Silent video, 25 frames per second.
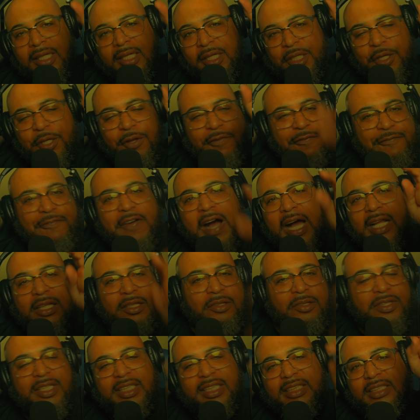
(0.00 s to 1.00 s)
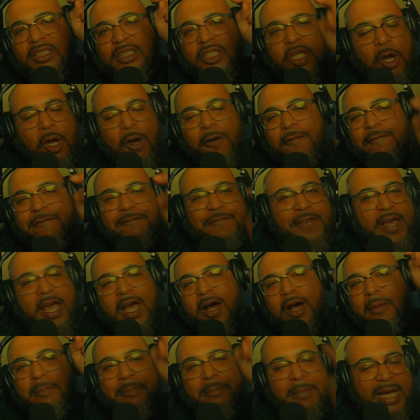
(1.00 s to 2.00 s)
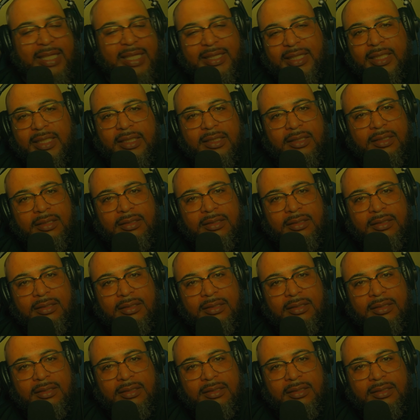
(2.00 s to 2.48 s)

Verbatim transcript: You follow this no fail method.